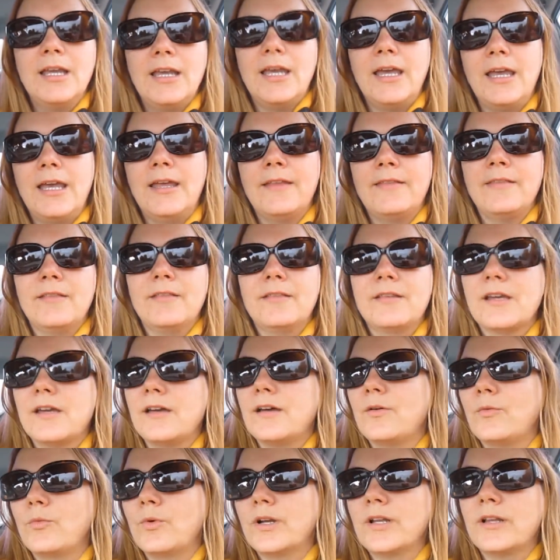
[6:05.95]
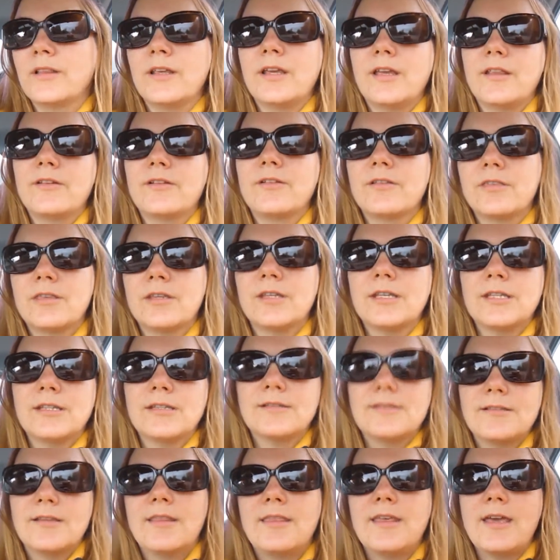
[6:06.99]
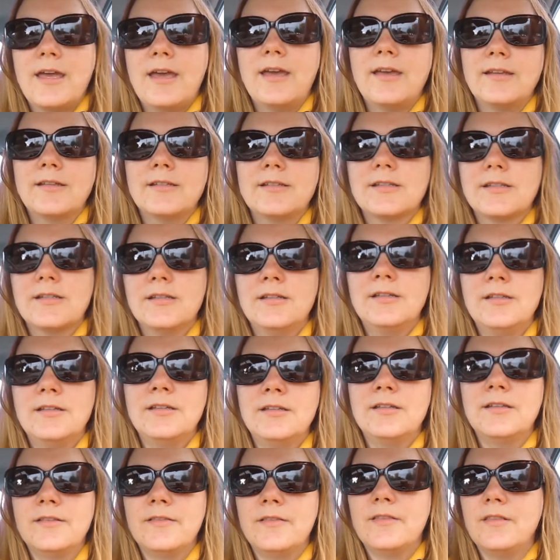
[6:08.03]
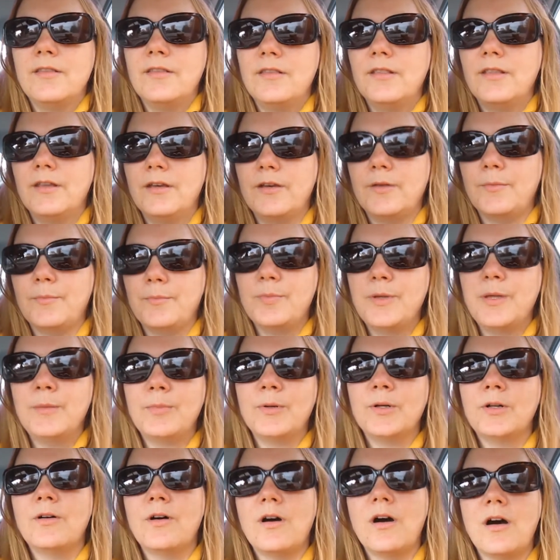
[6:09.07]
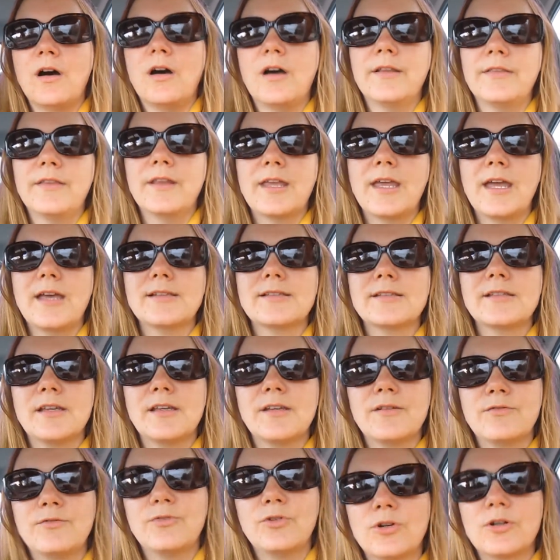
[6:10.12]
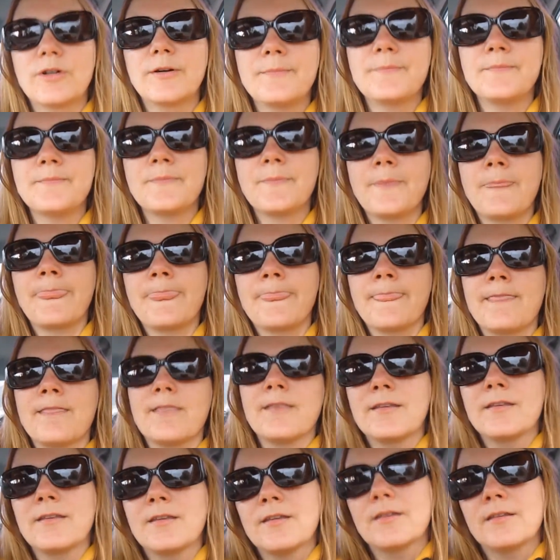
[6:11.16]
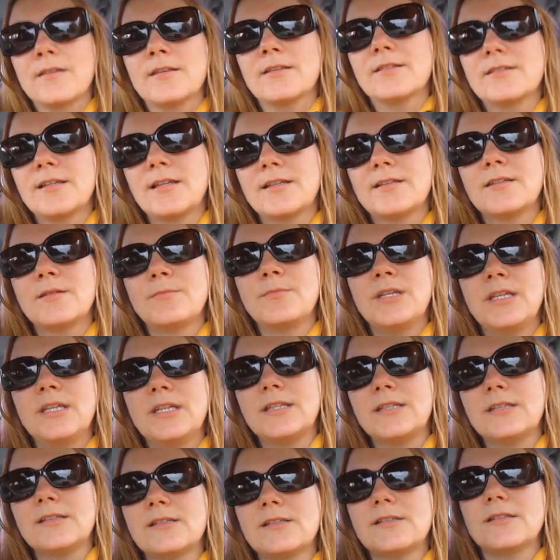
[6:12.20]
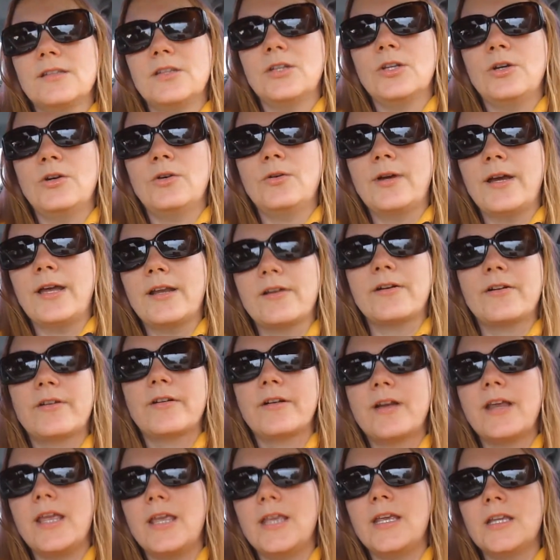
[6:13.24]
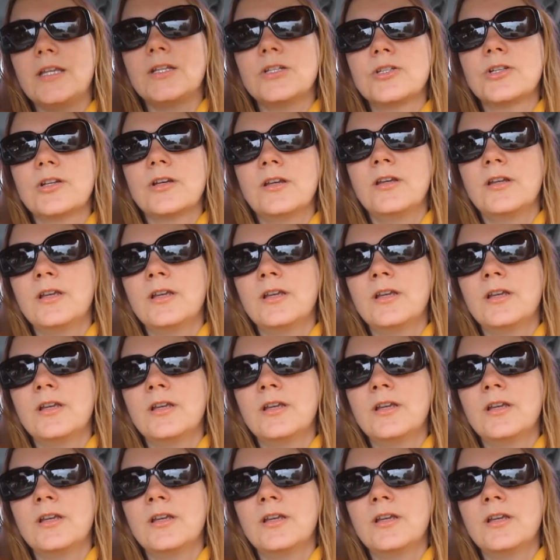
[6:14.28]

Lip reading: And one of the other things that the people on the Cat Site forum said to me is, you know, at her age,